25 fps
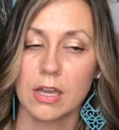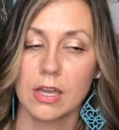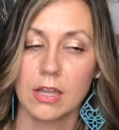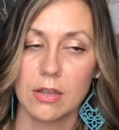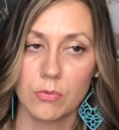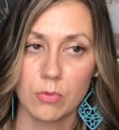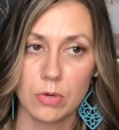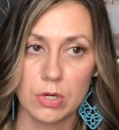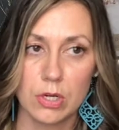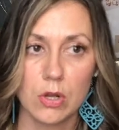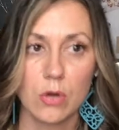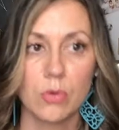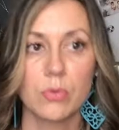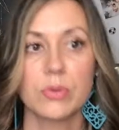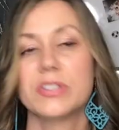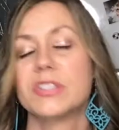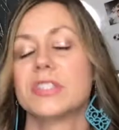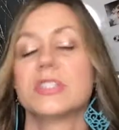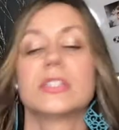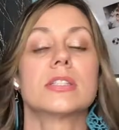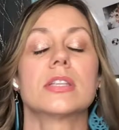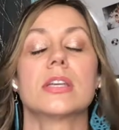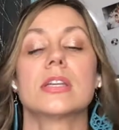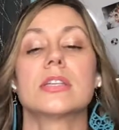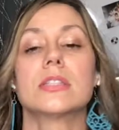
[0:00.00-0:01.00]
We know with
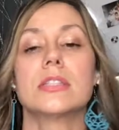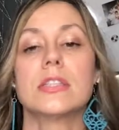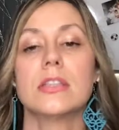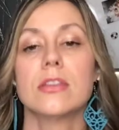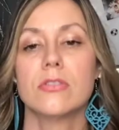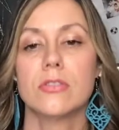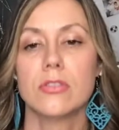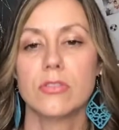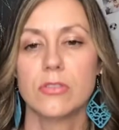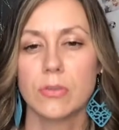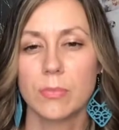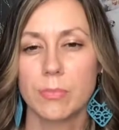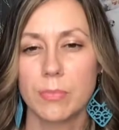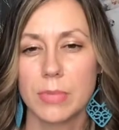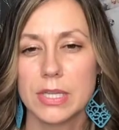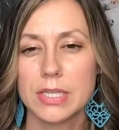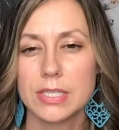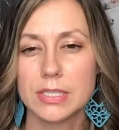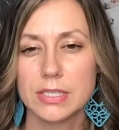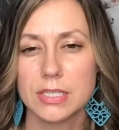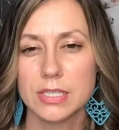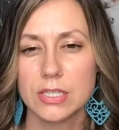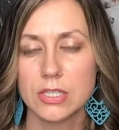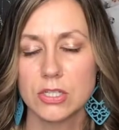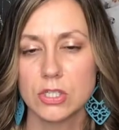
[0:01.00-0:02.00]
dyslexia that the
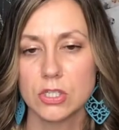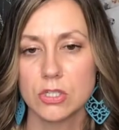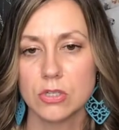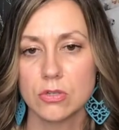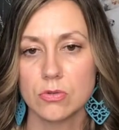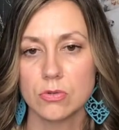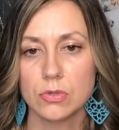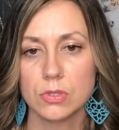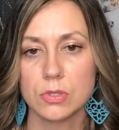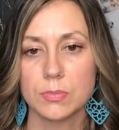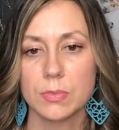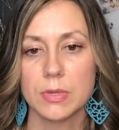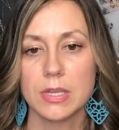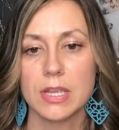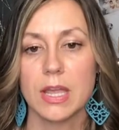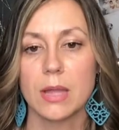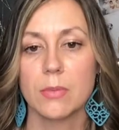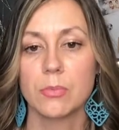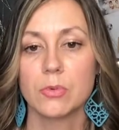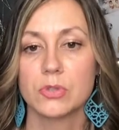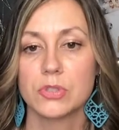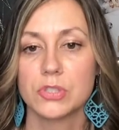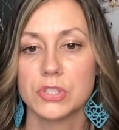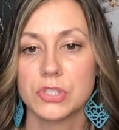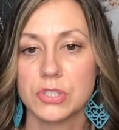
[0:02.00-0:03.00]
biggest issue is being
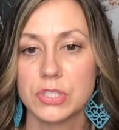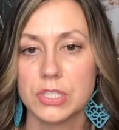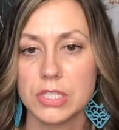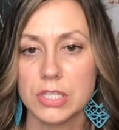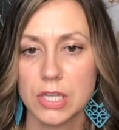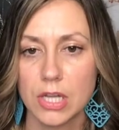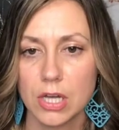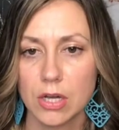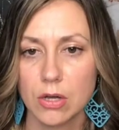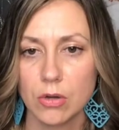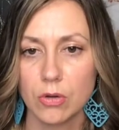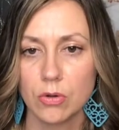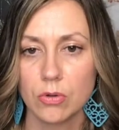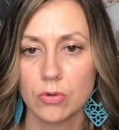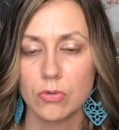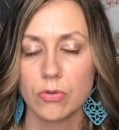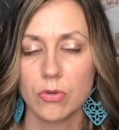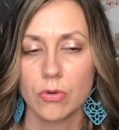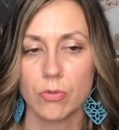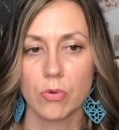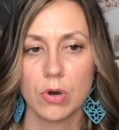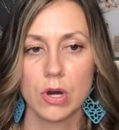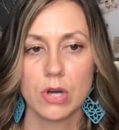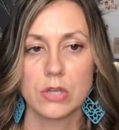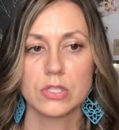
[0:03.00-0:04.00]
able to decode the
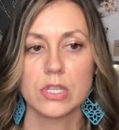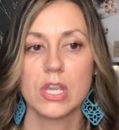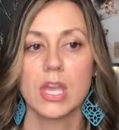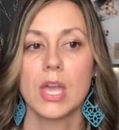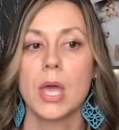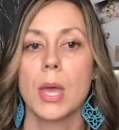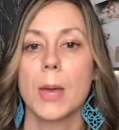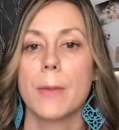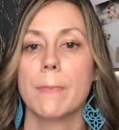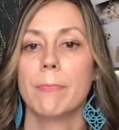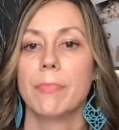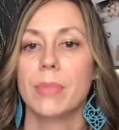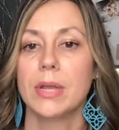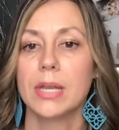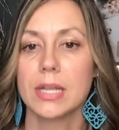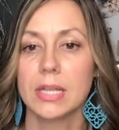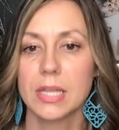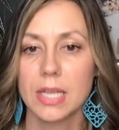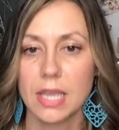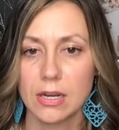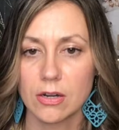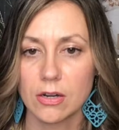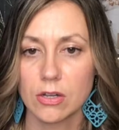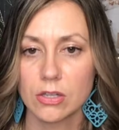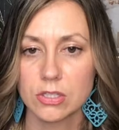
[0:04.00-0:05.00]
words, but it
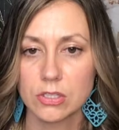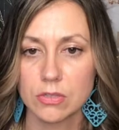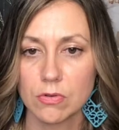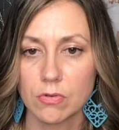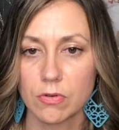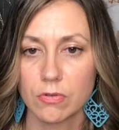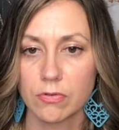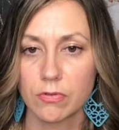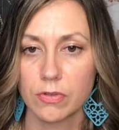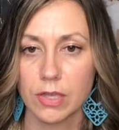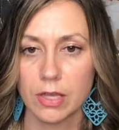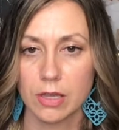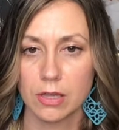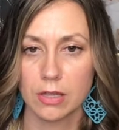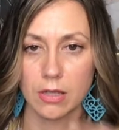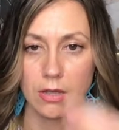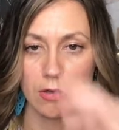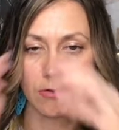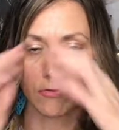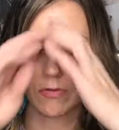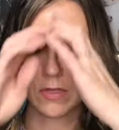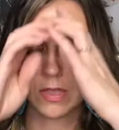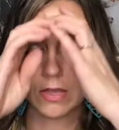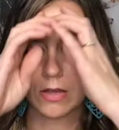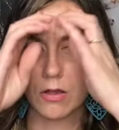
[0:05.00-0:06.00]
can also
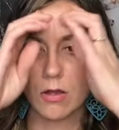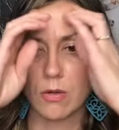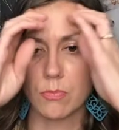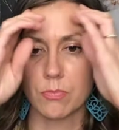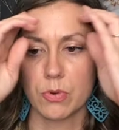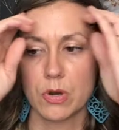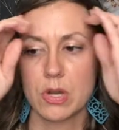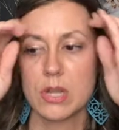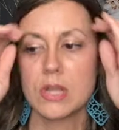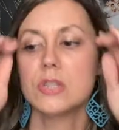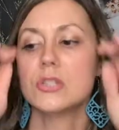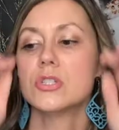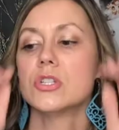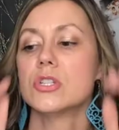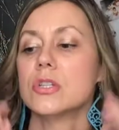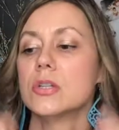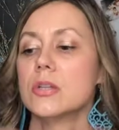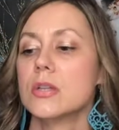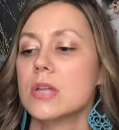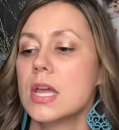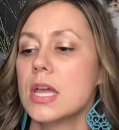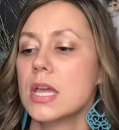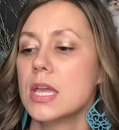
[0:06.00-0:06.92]
affect comprehension.